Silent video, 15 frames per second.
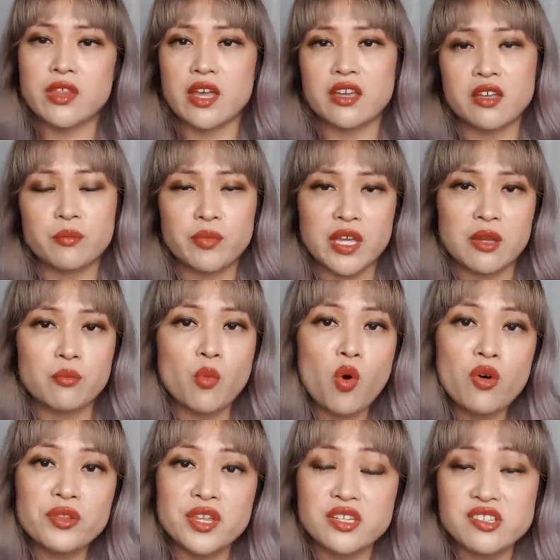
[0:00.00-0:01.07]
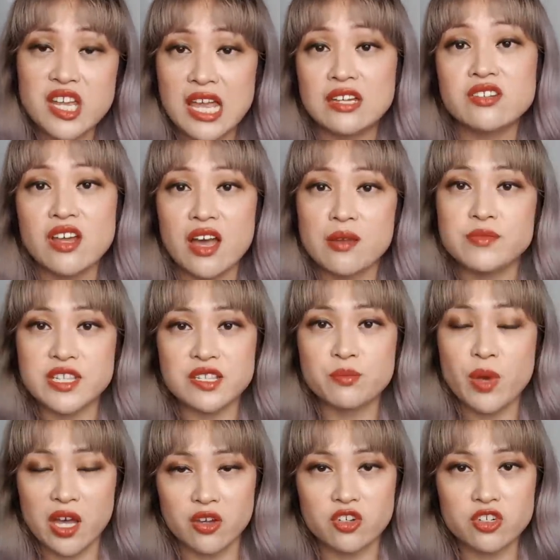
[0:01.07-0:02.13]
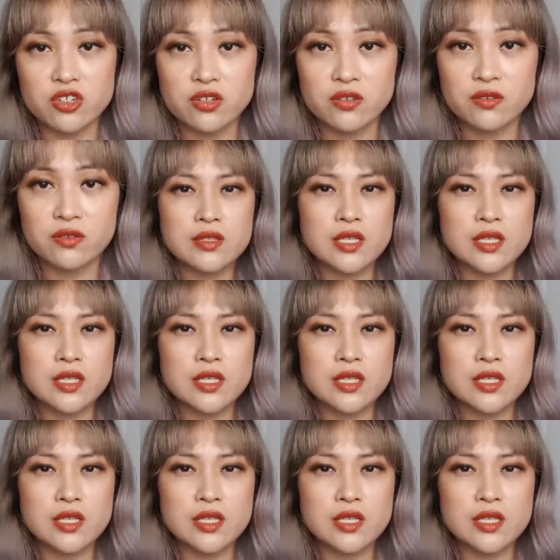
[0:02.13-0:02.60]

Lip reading: There can be more than 10 times as much.